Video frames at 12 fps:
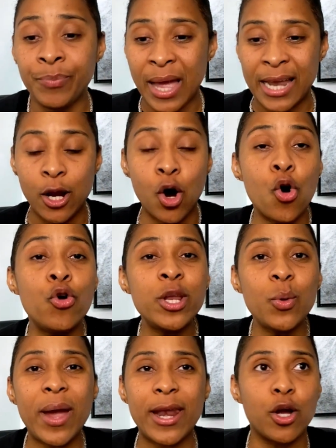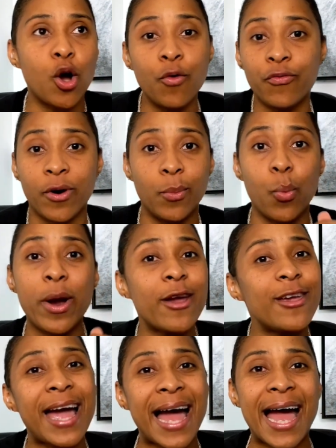And the only way to go from where
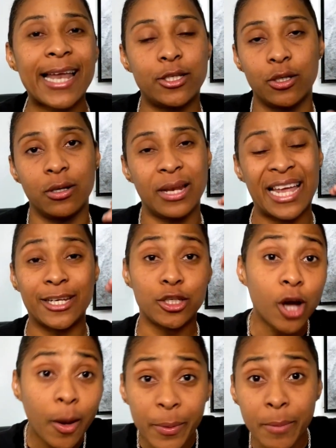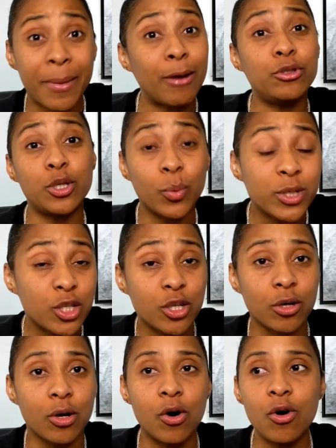you're at to like the top of the mountain, which is
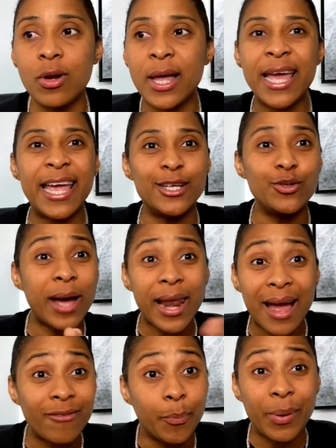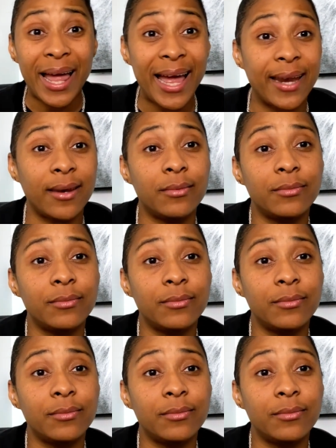your goal, is you got to have a plan.